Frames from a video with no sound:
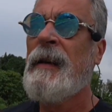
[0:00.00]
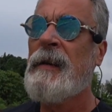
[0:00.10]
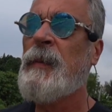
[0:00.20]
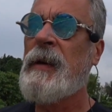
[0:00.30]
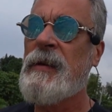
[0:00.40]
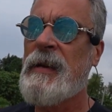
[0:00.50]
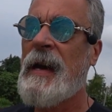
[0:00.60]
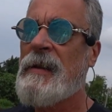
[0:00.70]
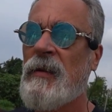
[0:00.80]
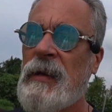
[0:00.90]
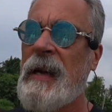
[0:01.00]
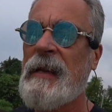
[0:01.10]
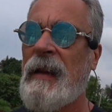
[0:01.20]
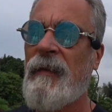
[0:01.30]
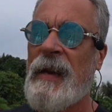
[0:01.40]
It's because the guys will
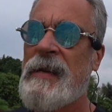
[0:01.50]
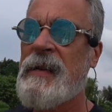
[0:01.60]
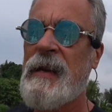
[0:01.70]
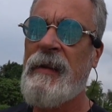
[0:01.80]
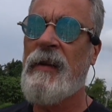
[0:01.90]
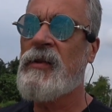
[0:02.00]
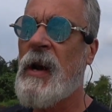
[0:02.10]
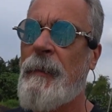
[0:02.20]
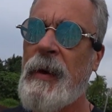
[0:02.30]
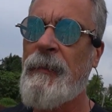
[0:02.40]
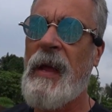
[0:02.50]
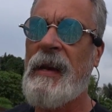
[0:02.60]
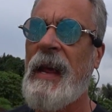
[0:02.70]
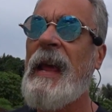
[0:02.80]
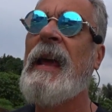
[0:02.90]
take that venison and they'll chop it up
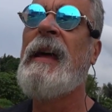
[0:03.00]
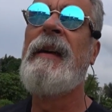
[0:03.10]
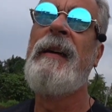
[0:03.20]
that day